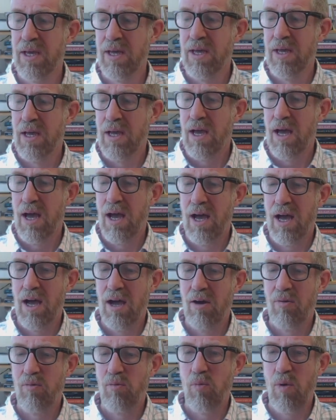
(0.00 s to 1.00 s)
uh,
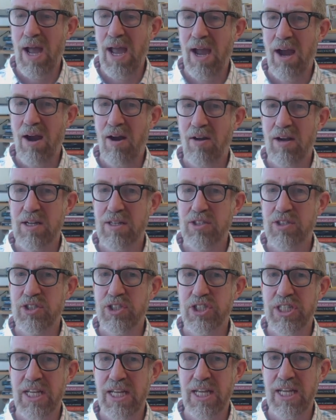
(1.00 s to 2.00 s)
where
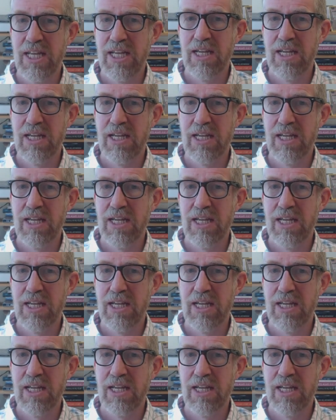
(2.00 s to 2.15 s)
she